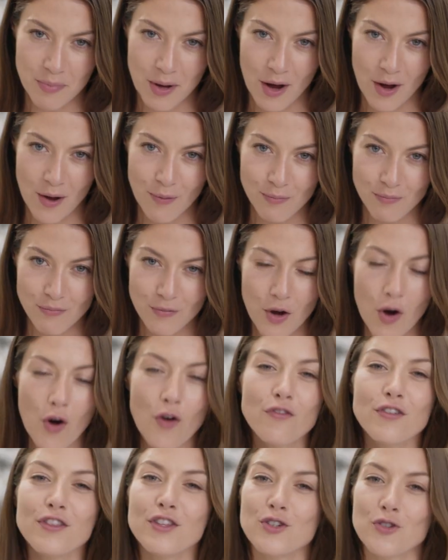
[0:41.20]
balm
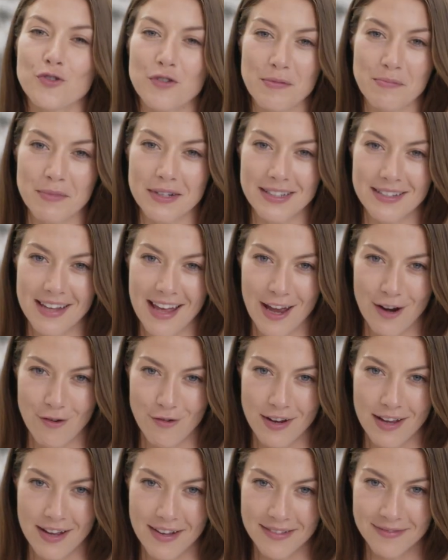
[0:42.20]
over the treatment
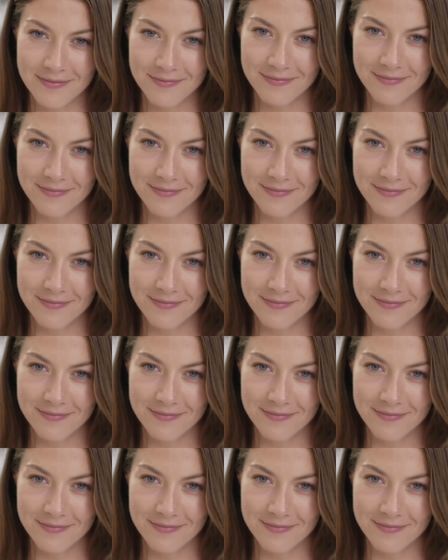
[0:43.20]
area.